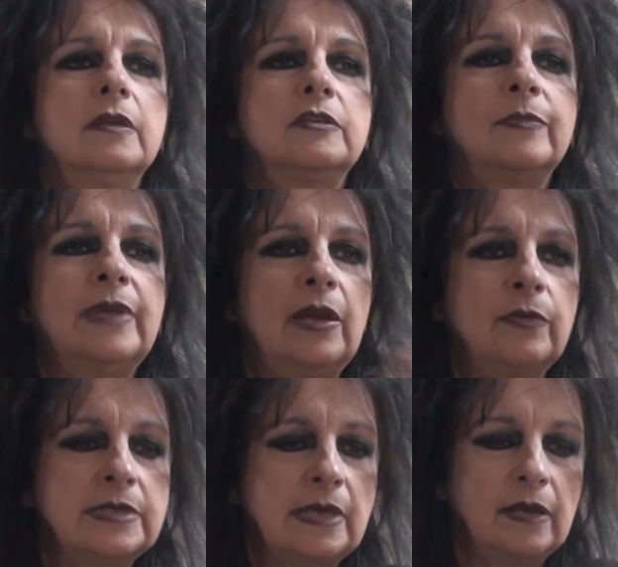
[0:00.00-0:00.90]
Some
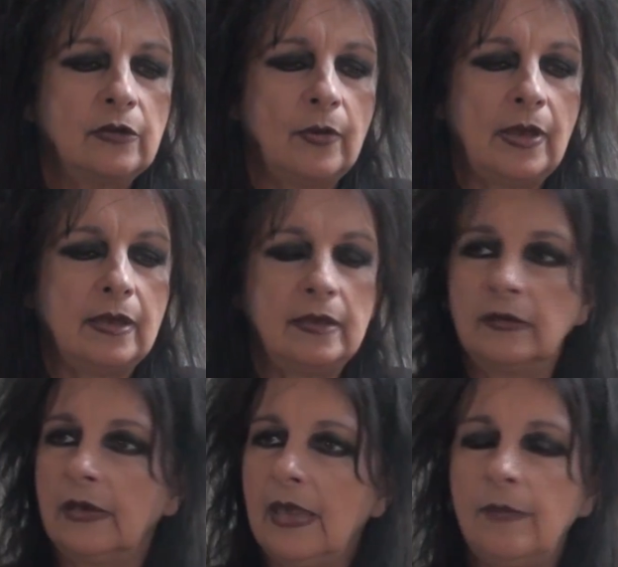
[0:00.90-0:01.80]
galleries
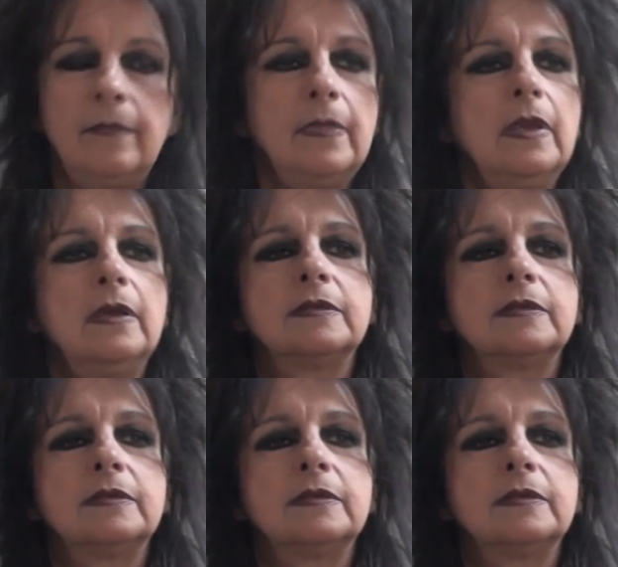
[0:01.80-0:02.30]
came,